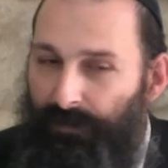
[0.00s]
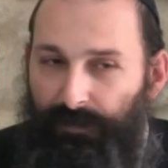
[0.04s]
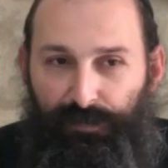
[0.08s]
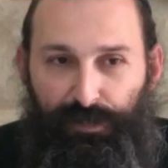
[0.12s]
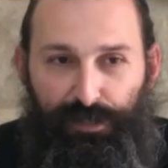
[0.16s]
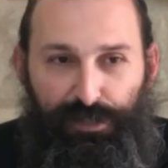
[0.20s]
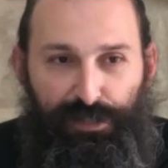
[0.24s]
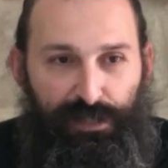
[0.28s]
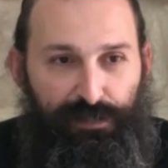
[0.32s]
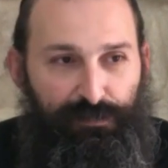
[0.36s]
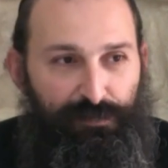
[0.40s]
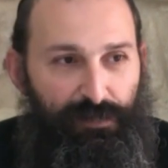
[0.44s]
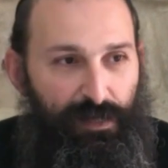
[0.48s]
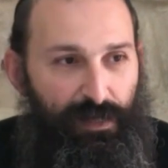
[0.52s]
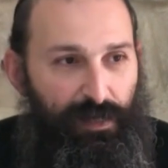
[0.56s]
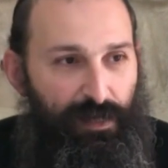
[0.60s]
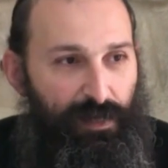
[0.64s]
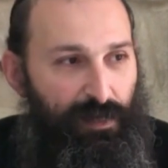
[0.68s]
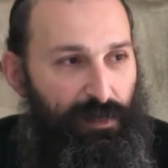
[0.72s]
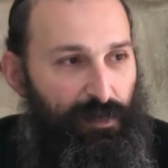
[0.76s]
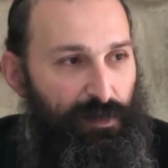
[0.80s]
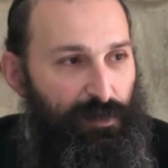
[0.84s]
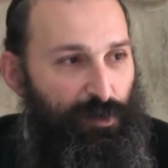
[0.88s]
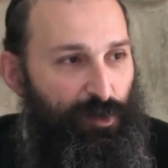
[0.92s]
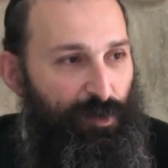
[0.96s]
This is
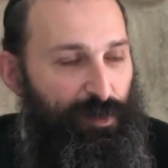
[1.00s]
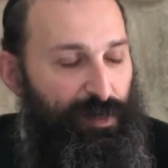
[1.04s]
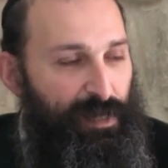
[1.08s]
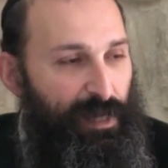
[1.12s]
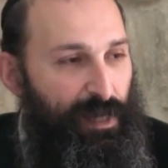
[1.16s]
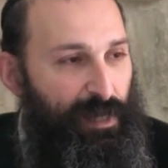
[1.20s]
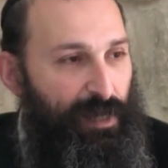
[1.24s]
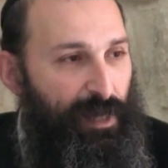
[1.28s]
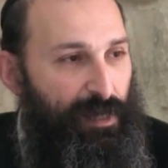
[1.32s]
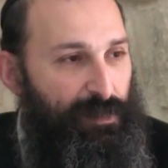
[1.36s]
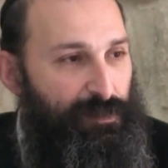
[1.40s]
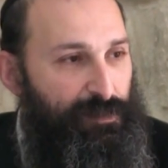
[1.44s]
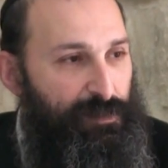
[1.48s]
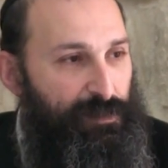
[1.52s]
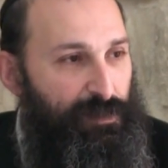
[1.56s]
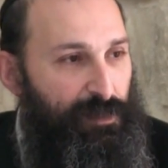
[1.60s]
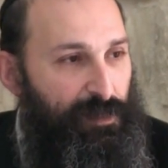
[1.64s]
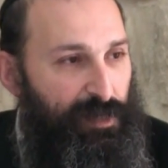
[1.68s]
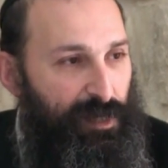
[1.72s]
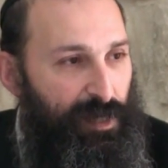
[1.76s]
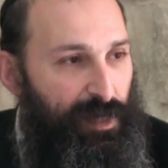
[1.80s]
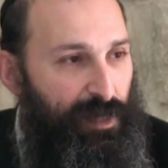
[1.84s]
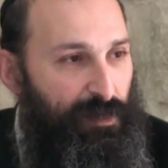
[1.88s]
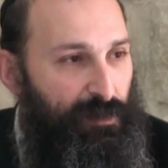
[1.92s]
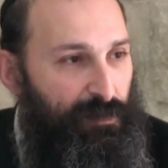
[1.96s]
going against the
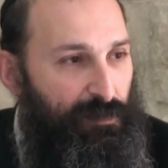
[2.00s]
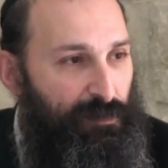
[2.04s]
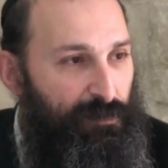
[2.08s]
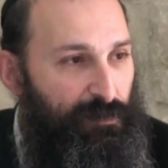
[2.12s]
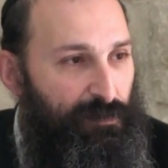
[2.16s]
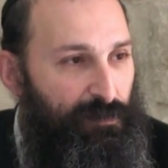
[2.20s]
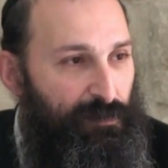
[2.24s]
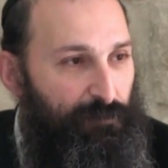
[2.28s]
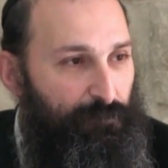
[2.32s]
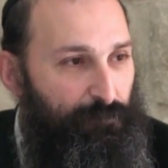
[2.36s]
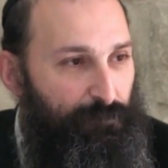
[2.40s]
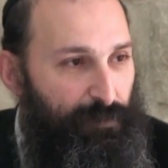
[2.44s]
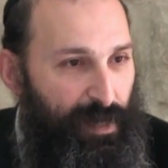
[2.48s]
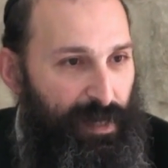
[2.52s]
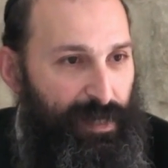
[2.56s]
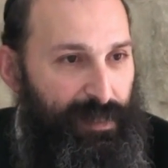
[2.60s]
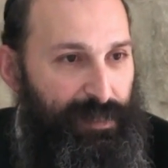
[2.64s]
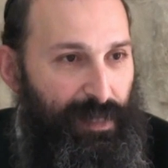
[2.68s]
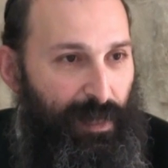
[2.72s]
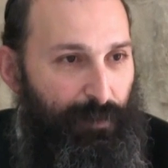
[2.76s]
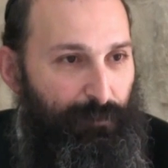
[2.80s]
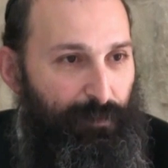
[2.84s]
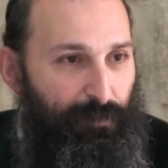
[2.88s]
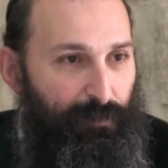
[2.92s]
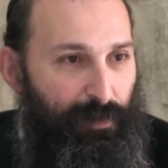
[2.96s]
king.
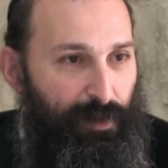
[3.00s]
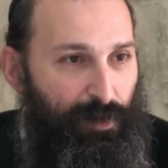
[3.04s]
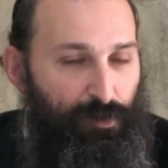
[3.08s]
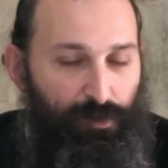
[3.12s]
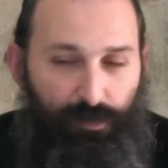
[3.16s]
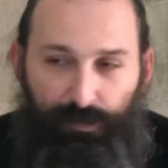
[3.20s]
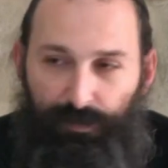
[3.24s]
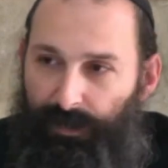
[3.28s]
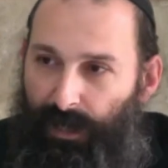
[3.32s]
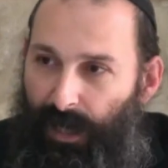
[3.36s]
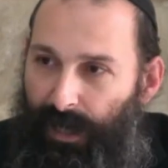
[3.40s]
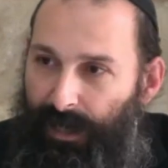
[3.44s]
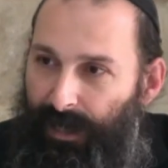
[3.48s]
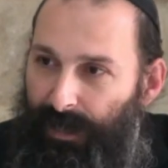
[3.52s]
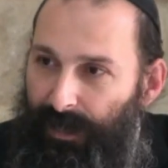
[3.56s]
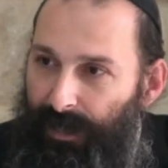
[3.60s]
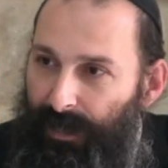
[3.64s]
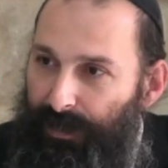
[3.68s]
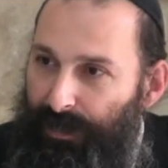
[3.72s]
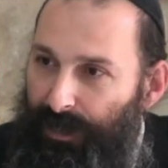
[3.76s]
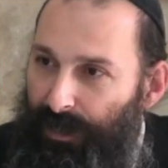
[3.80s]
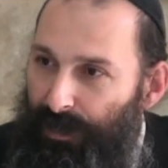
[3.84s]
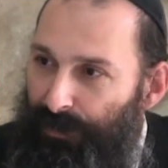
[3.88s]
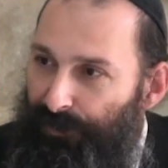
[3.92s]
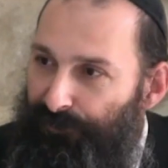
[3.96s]
Merida b'malchut. I can
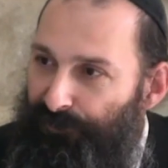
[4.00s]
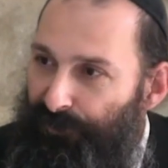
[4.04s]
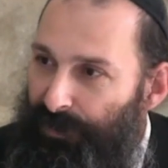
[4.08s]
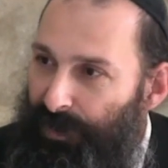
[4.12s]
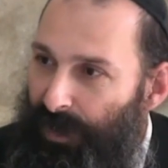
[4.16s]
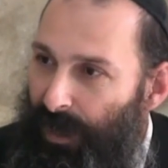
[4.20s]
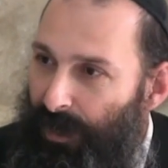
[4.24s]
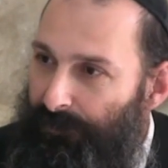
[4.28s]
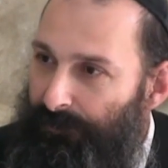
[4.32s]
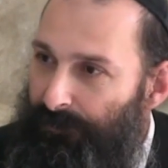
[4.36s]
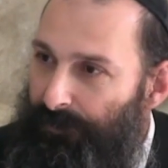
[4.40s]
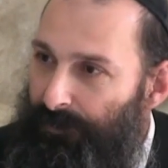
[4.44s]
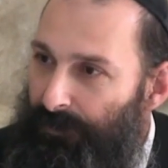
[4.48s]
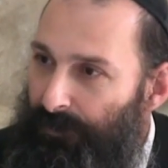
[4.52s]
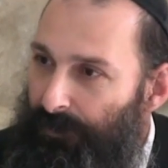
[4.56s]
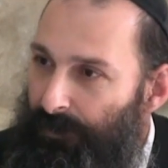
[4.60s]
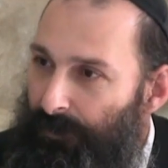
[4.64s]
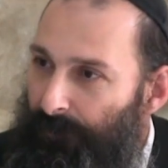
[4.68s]
get killed for that.